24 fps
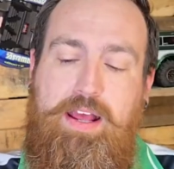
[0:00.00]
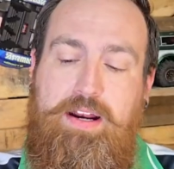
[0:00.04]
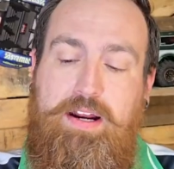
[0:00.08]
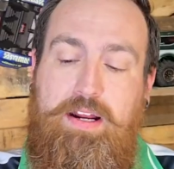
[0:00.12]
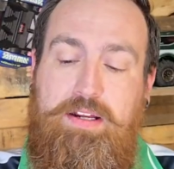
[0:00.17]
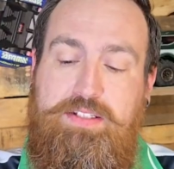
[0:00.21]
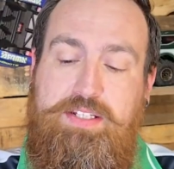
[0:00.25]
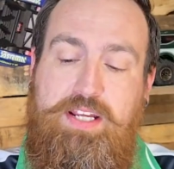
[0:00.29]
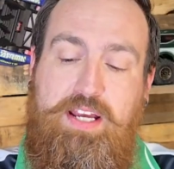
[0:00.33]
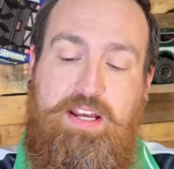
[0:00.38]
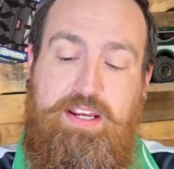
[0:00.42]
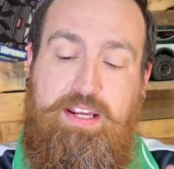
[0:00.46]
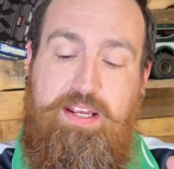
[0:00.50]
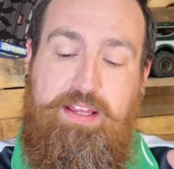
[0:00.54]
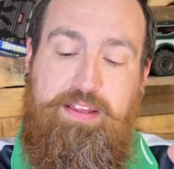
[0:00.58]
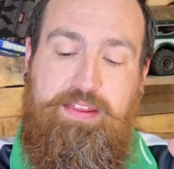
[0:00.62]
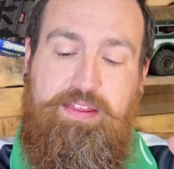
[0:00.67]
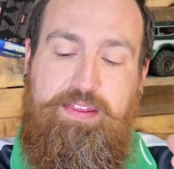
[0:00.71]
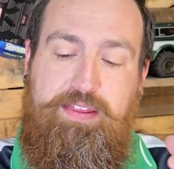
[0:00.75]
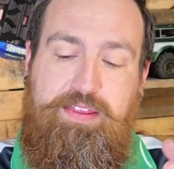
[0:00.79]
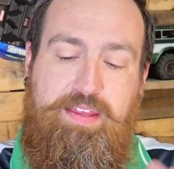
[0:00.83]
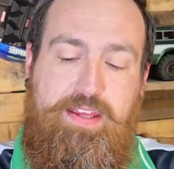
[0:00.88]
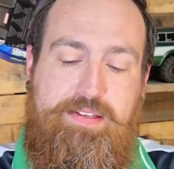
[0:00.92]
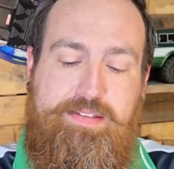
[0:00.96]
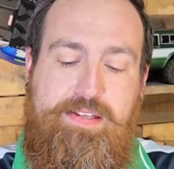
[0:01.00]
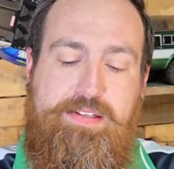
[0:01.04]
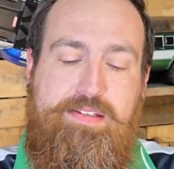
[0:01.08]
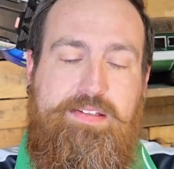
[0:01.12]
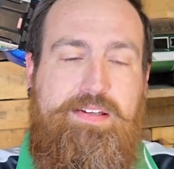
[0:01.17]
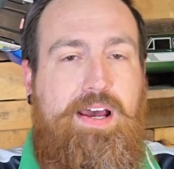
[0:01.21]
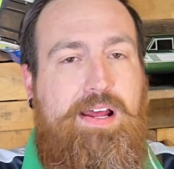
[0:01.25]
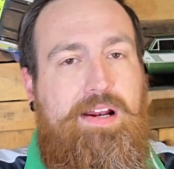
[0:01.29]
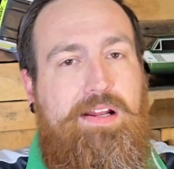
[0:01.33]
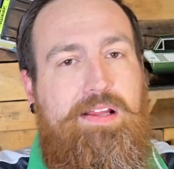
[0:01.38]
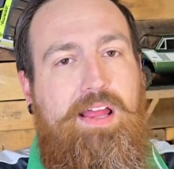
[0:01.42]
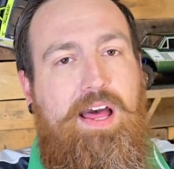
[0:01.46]
And I'll tell you, this has
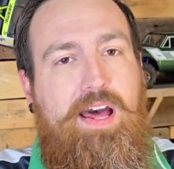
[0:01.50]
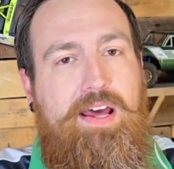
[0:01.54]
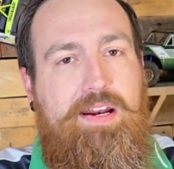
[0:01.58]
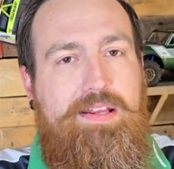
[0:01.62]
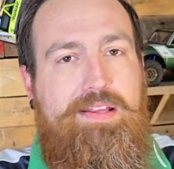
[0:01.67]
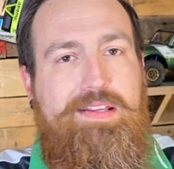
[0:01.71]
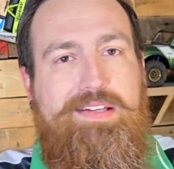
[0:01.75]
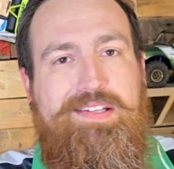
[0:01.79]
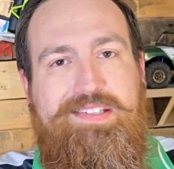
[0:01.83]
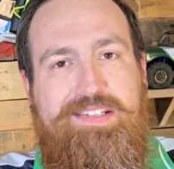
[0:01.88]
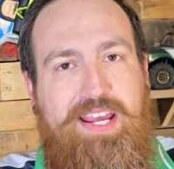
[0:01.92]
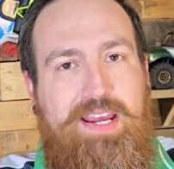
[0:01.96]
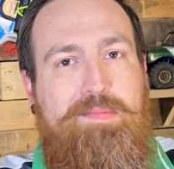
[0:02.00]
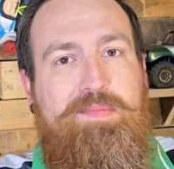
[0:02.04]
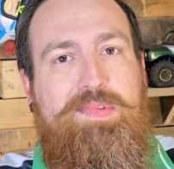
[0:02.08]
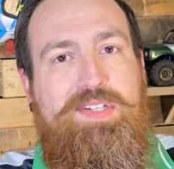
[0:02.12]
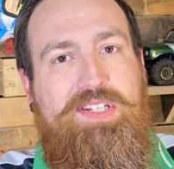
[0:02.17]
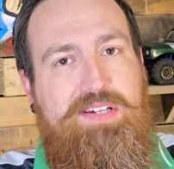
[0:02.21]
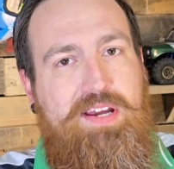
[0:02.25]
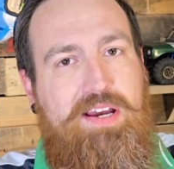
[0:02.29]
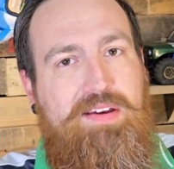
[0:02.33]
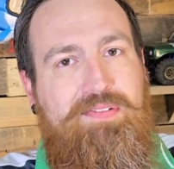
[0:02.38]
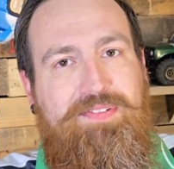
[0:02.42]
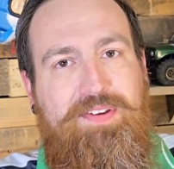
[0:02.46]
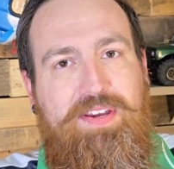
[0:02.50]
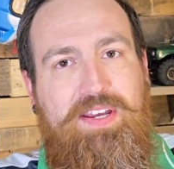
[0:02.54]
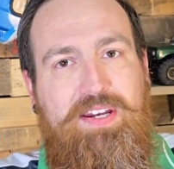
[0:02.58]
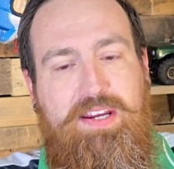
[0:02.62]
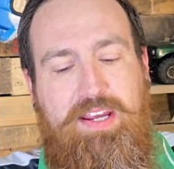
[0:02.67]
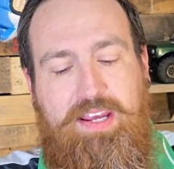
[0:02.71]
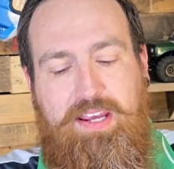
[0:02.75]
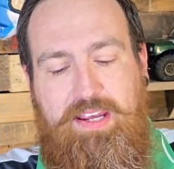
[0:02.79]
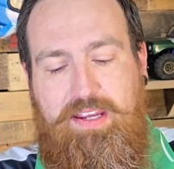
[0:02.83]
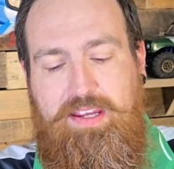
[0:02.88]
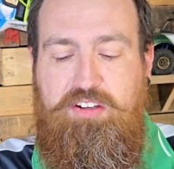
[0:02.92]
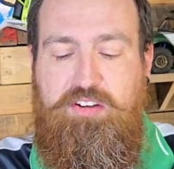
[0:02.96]
got a lot of the same stuff in it.